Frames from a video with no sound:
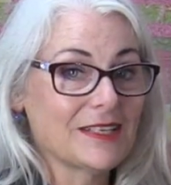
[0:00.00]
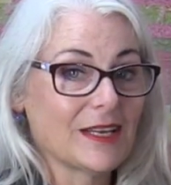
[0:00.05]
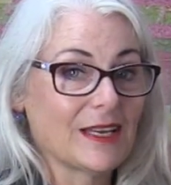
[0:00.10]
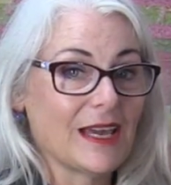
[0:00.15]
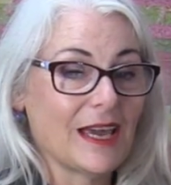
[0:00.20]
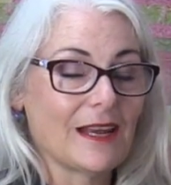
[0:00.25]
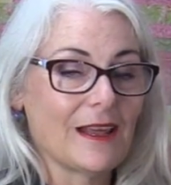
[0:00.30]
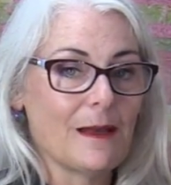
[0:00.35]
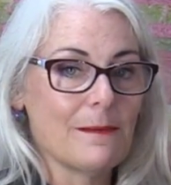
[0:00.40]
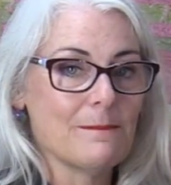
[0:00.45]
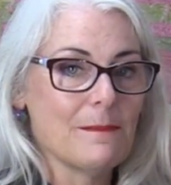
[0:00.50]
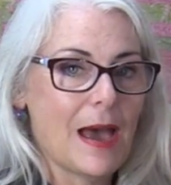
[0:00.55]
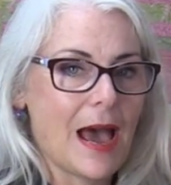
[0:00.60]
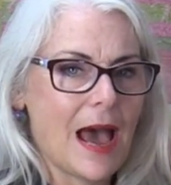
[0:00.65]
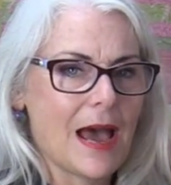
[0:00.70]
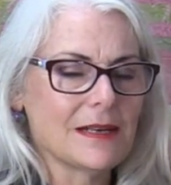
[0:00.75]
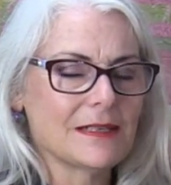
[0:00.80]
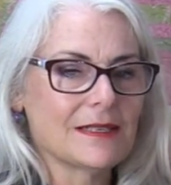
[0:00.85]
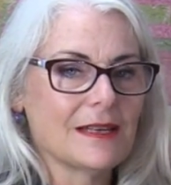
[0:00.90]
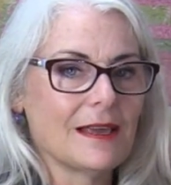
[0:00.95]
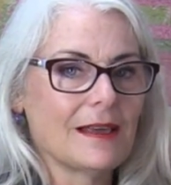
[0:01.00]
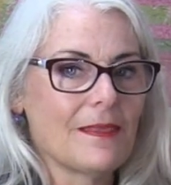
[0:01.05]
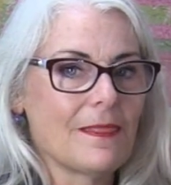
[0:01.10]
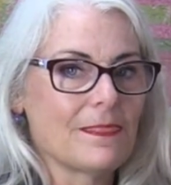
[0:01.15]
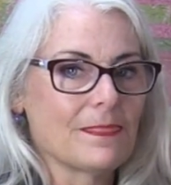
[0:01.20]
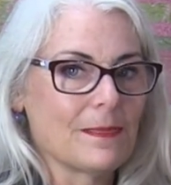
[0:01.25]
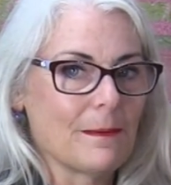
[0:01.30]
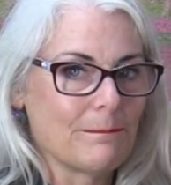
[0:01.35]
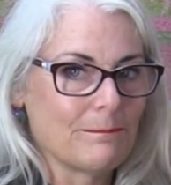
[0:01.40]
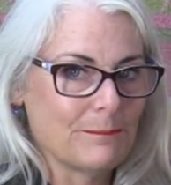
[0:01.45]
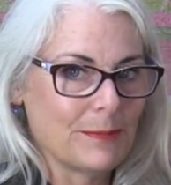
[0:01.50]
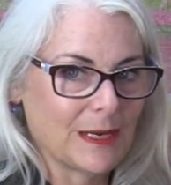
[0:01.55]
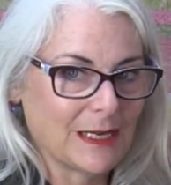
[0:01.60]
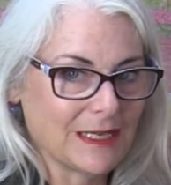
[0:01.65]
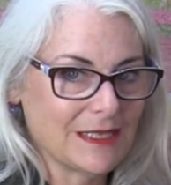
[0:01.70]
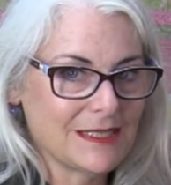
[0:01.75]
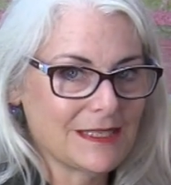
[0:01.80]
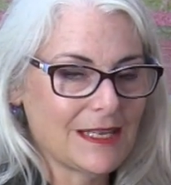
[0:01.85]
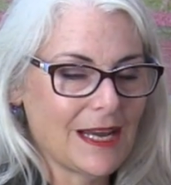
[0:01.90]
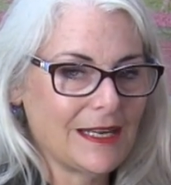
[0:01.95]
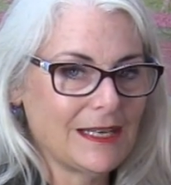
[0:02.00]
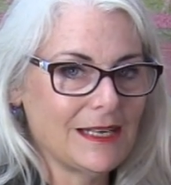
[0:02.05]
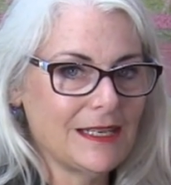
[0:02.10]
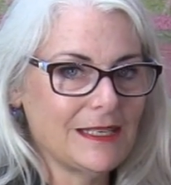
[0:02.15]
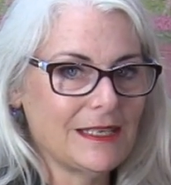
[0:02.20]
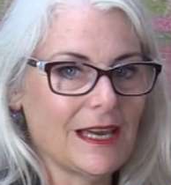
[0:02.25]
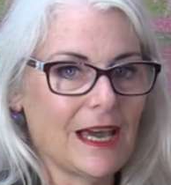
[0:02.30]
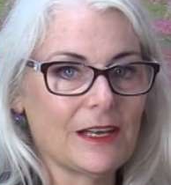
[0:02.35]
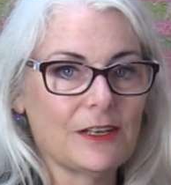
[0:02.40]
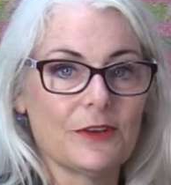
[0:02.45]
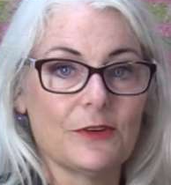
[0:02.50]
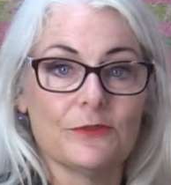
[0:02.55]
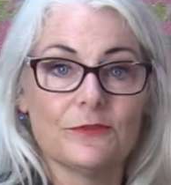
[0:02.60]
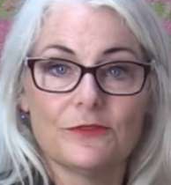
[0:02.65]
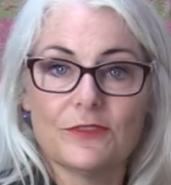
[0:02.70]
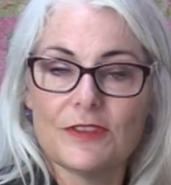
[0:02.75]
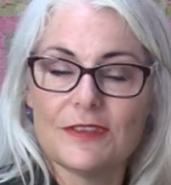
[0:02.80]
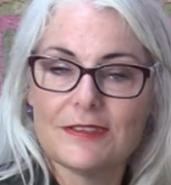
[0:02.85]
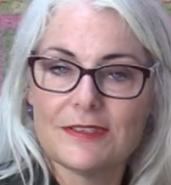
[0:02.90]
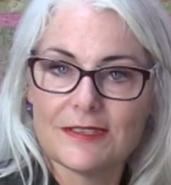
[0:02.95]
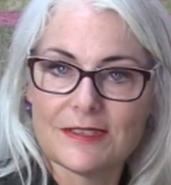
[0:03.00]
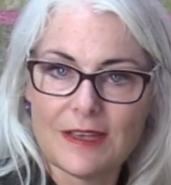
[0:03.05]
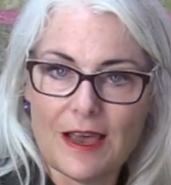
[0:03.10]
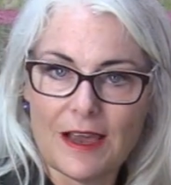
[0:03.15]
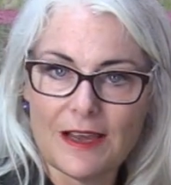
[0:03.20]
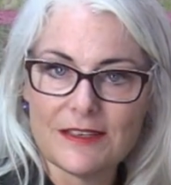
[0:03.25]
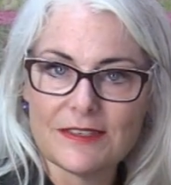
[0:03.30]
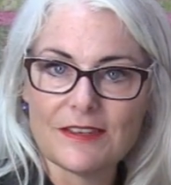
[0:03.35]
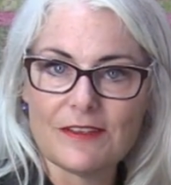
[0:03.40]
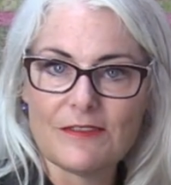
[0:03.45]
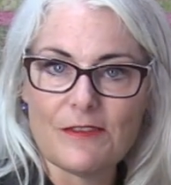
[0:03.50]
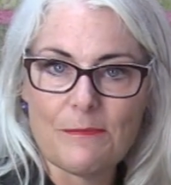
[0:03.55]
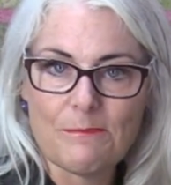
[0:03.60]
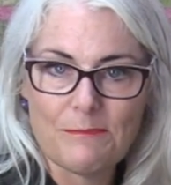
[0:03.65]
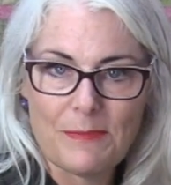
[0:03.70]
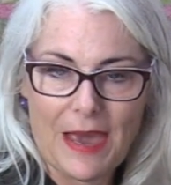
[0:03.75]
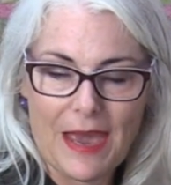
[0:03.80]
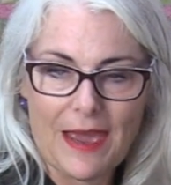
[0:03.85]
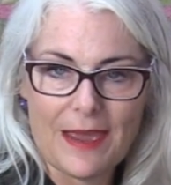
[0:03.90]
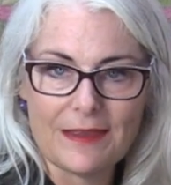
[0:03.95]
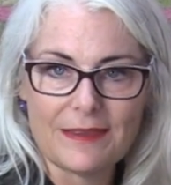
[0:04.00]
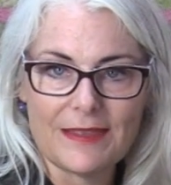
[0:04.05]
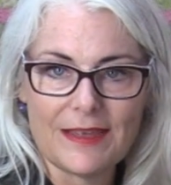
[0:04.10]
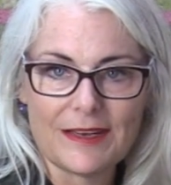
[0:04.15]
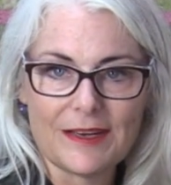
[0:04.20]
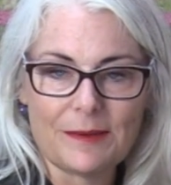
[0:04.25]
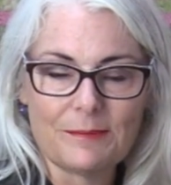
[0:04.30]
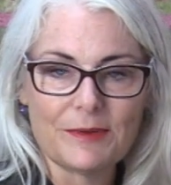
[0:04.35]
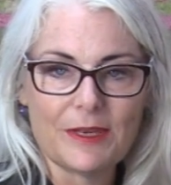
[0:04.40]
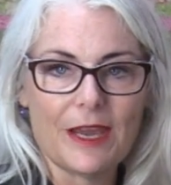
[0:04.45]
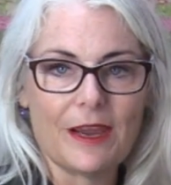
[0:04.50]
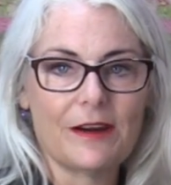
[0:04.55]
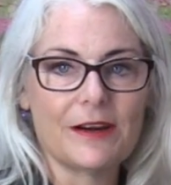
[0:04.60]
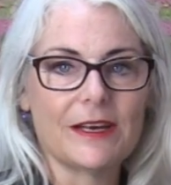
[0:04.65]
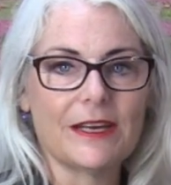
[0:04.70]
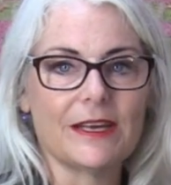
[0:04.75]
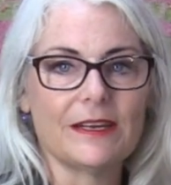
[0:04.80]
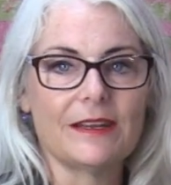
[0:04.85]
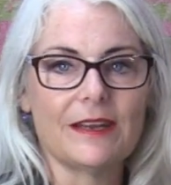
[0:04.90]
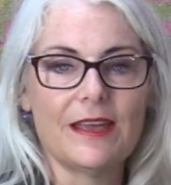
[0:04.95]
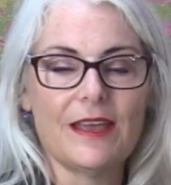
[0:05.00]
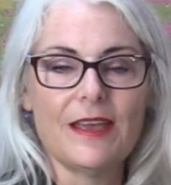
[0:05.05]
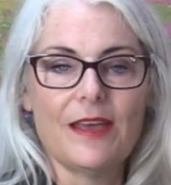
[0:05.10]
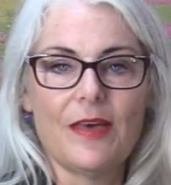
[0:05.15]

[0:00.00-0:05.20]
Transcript: to get a mat, the biggest I can get, the size of the bag that I'm carrying.